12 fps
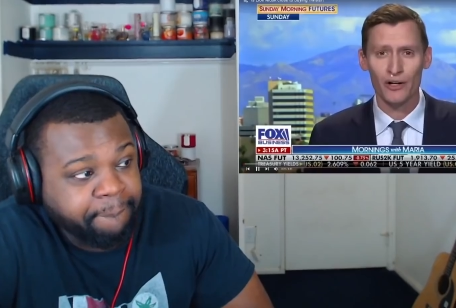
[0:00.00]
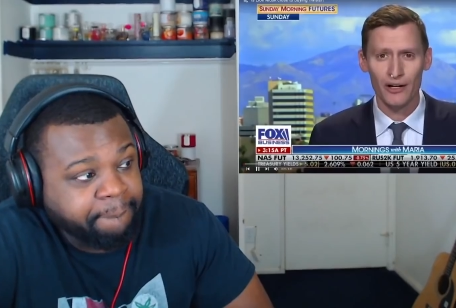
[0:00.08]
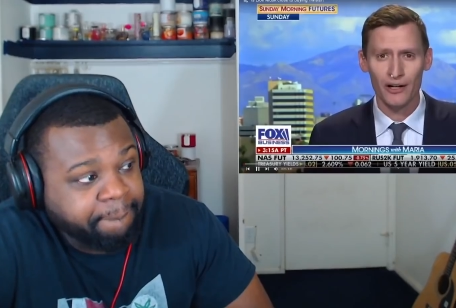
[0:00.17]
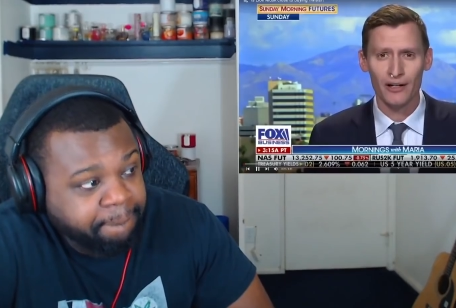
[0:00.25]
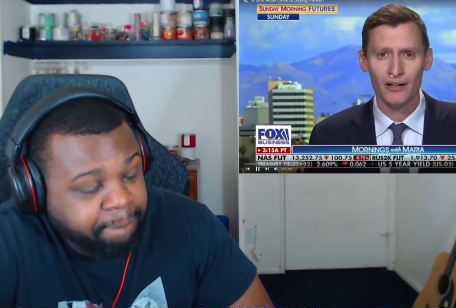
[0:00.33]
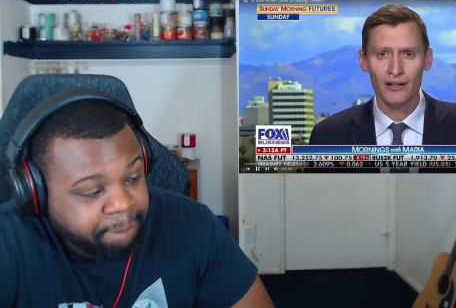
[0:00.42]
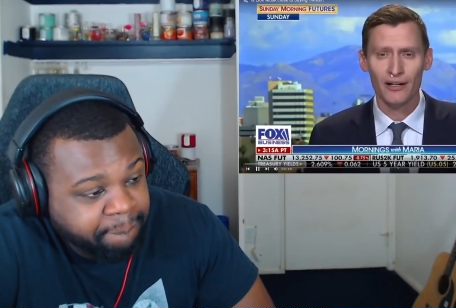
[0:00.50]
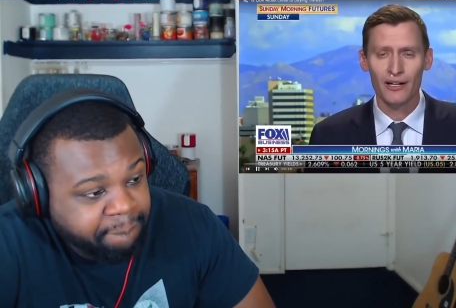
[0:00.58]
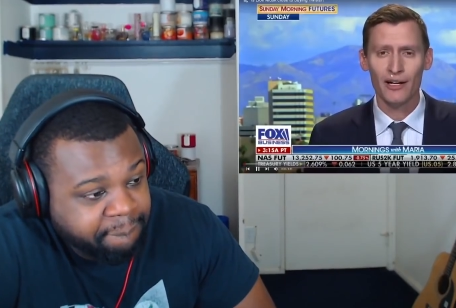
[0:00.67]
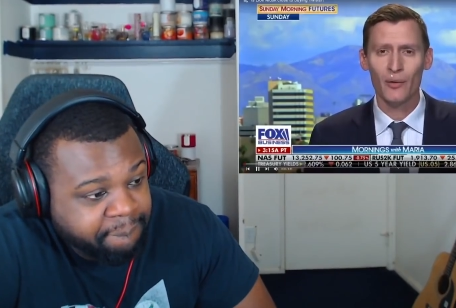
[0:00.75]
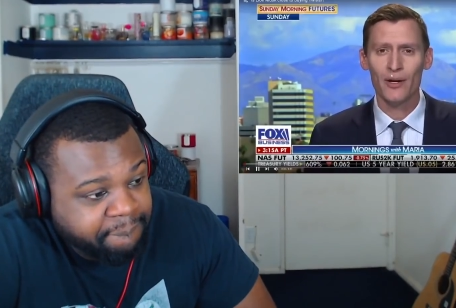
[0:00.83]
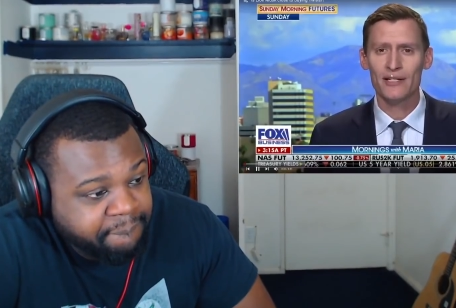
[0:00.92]
Speaker 1: here.
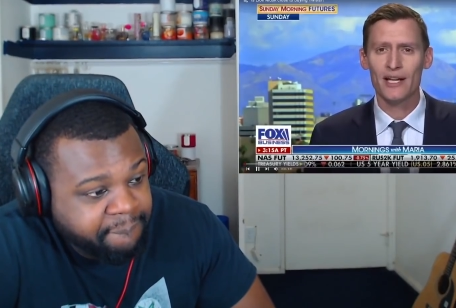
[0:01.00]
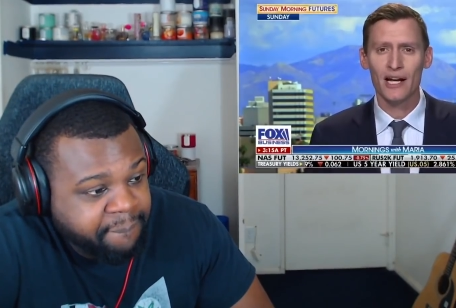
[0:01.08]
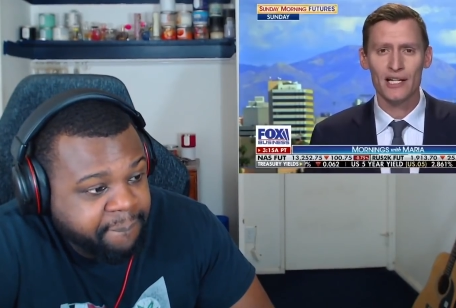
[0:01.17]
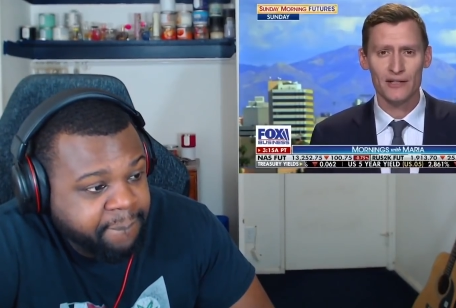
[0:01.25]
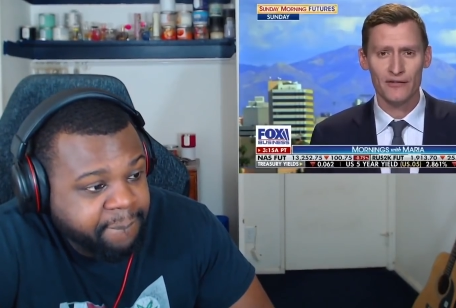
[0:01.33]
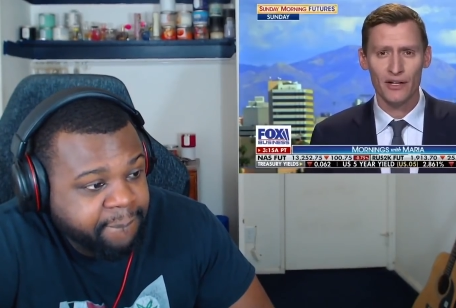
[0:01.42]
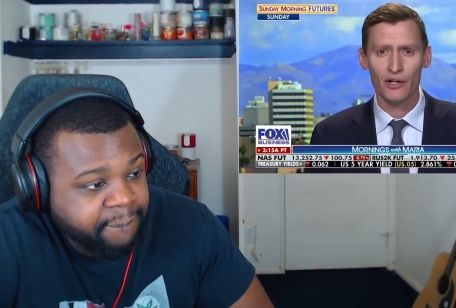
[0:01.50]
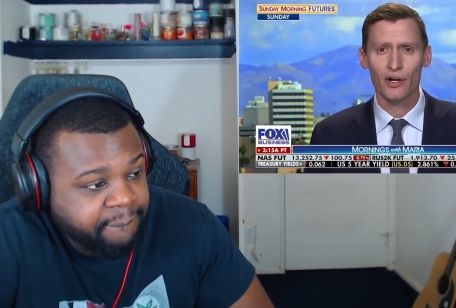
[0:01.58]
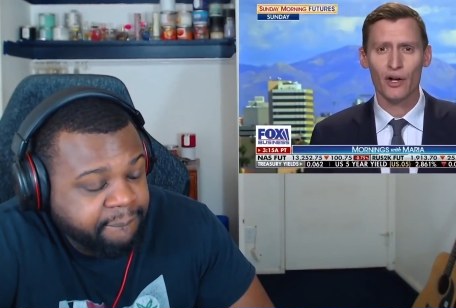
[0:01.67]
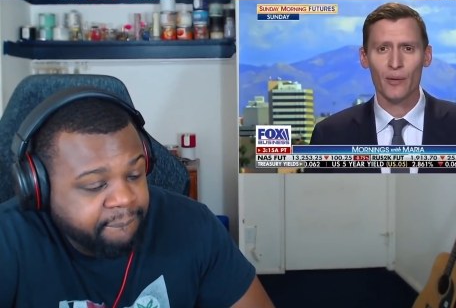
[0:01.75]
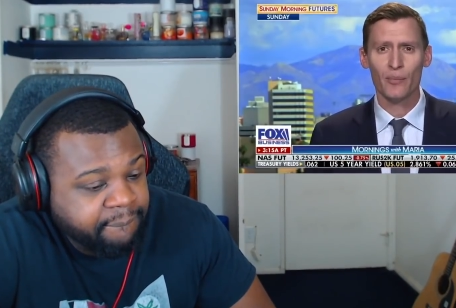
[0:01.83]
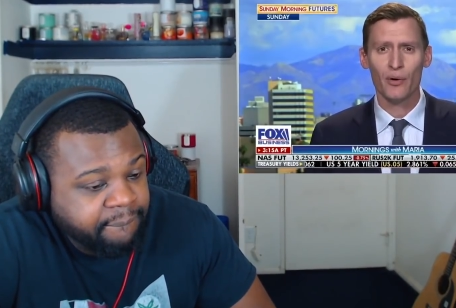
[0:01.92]
You know, he's got his
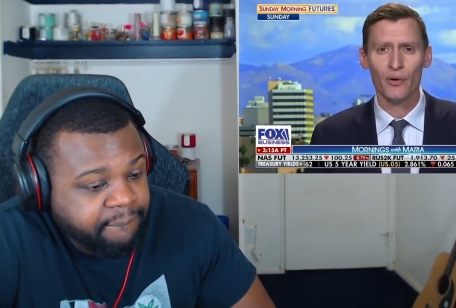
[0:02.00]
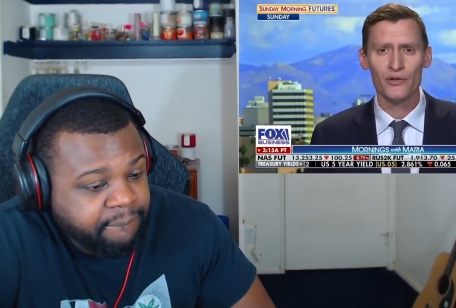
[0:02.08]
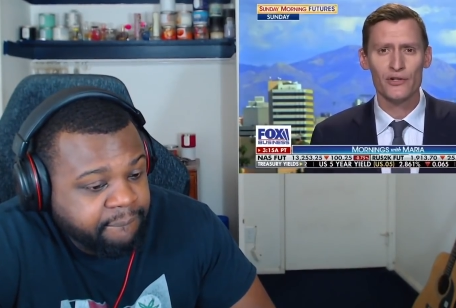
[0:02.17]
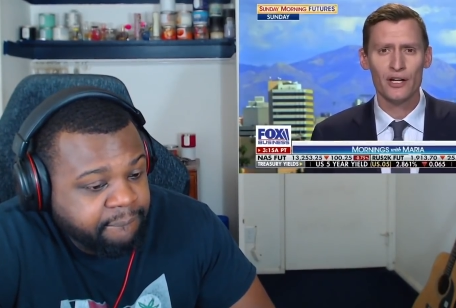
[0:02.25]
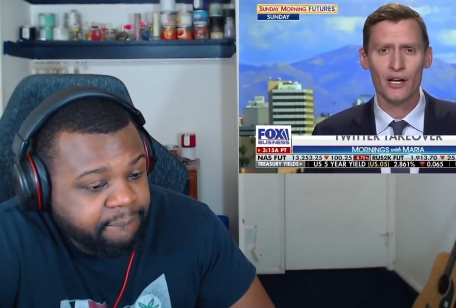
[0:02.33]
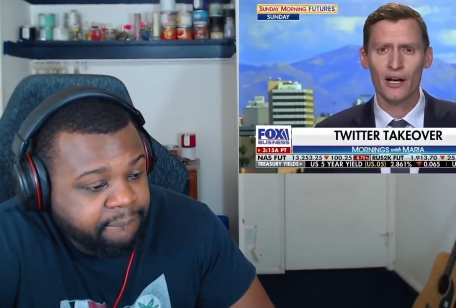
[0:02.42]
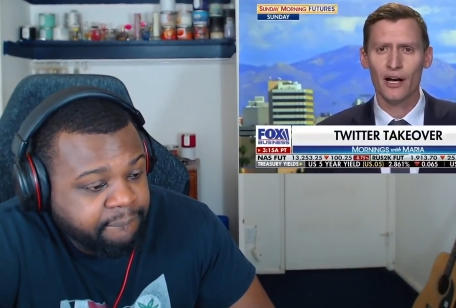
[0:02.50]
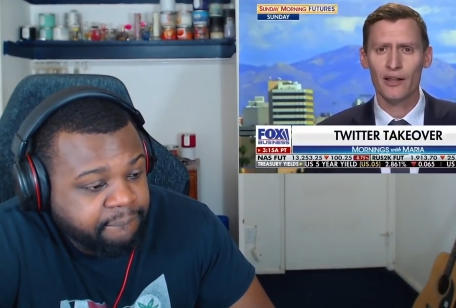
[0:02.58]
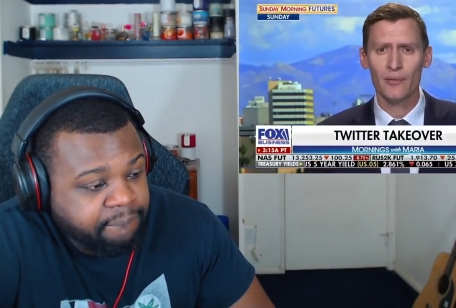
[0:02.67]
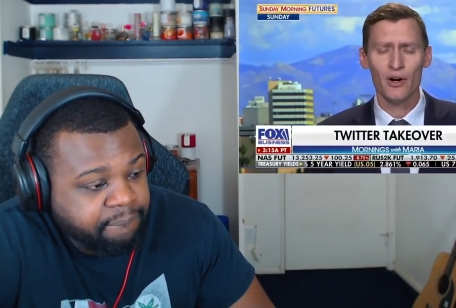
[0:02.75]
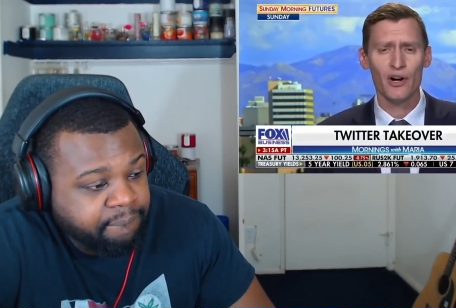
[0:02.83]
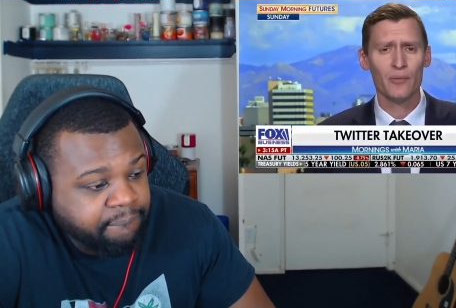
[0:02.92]
finger on the pulse. Uh, the
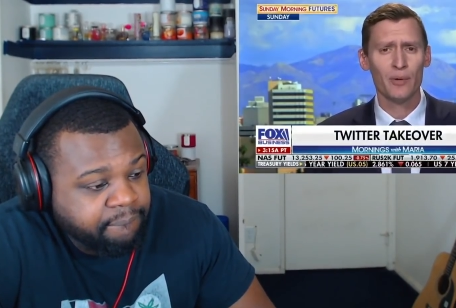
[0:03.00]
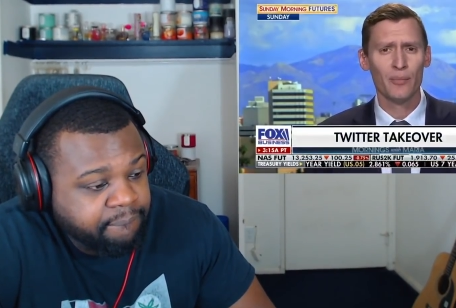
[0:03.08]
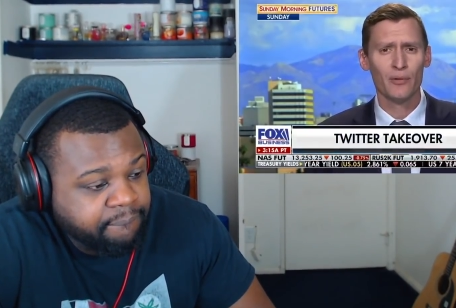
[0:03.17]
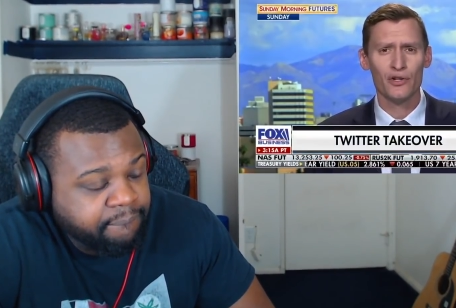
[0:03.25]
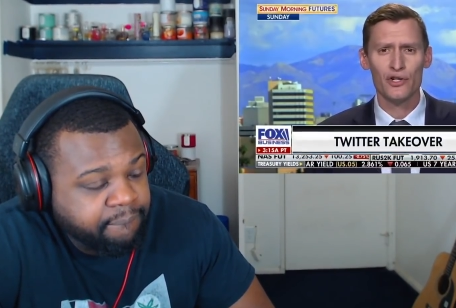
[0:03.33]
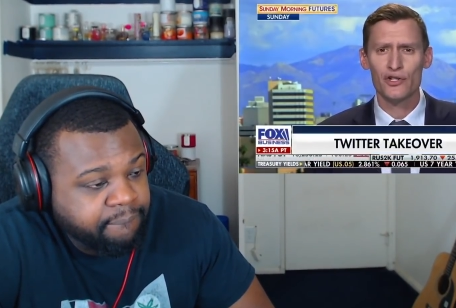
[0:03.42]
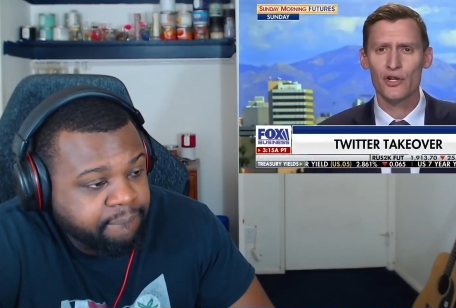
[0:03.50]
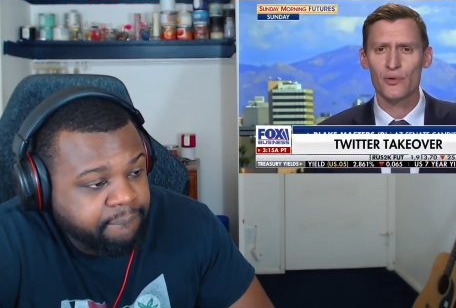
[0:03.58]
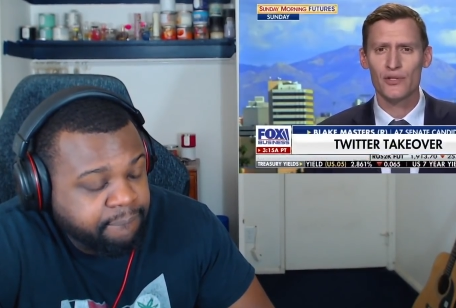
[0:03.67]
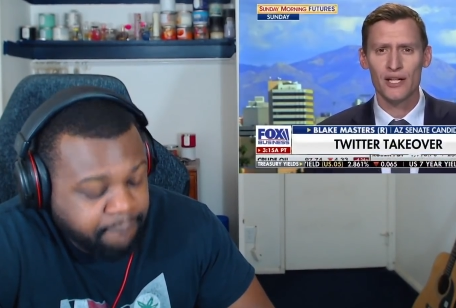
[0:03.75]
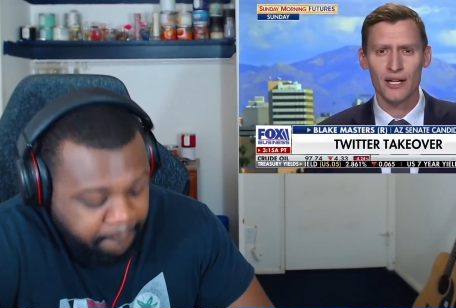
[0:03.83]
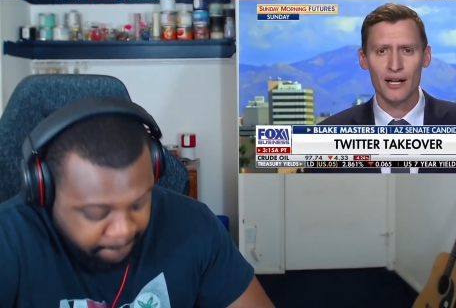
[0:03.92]
American people are just so
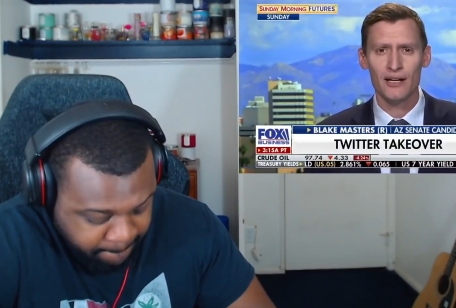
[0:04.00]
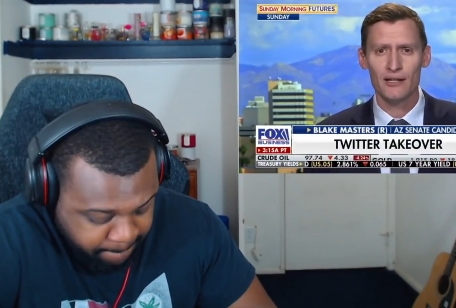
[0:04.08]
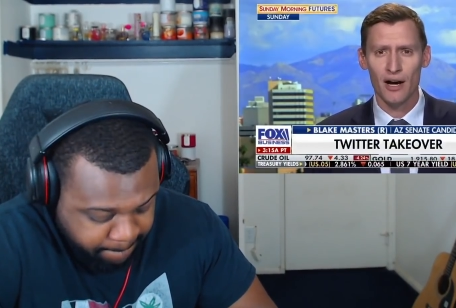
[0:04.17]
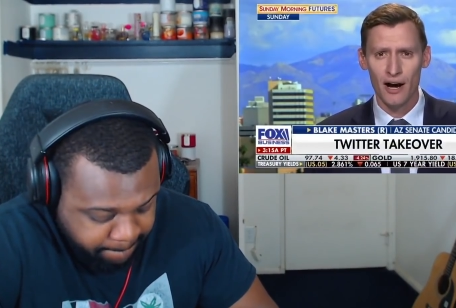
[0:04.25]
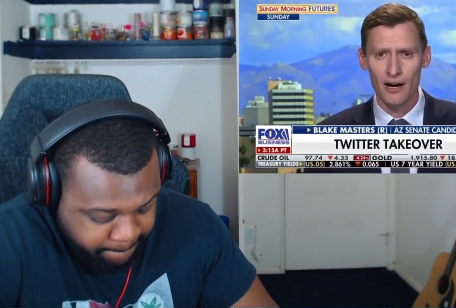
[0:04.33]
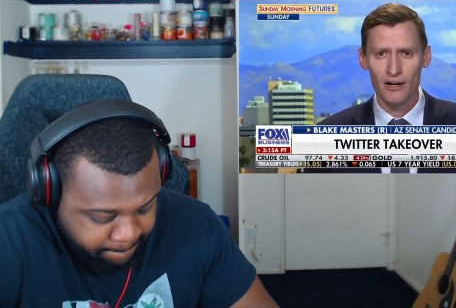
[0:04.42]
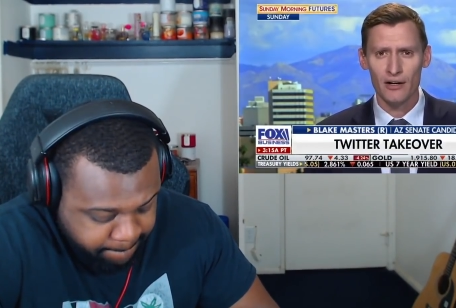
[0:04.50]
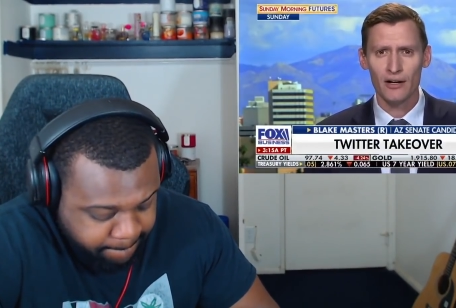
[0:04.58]
sick and tired